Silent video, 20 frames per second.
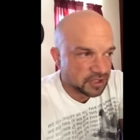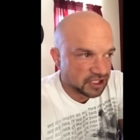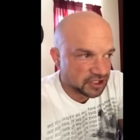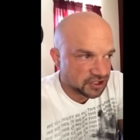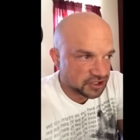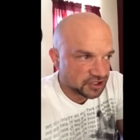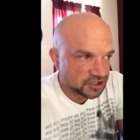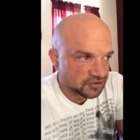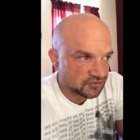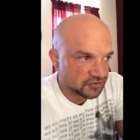
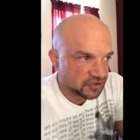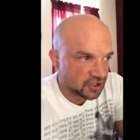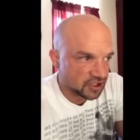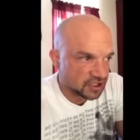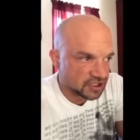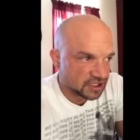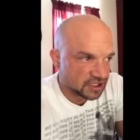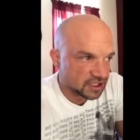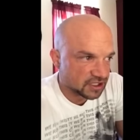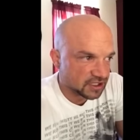pictures, you've
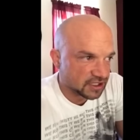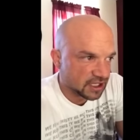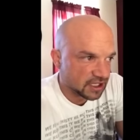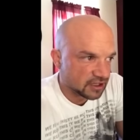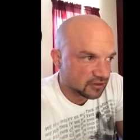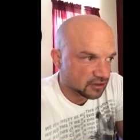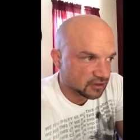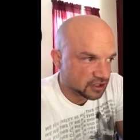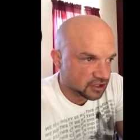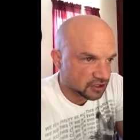noticed lately. I
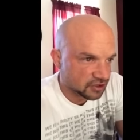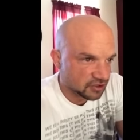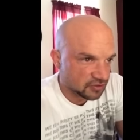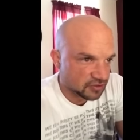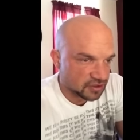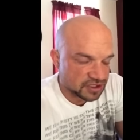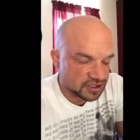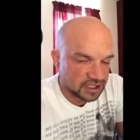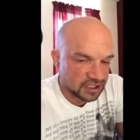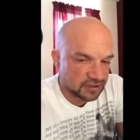only show the
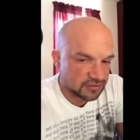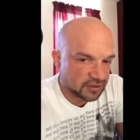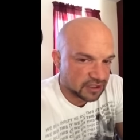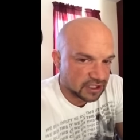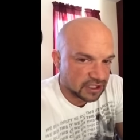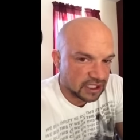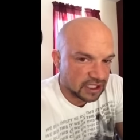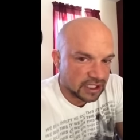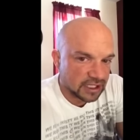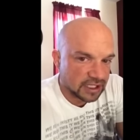ones that I
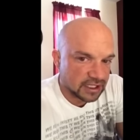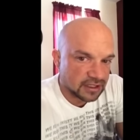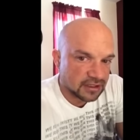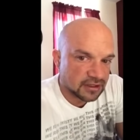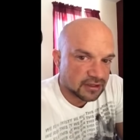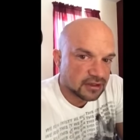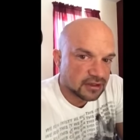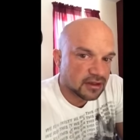really like,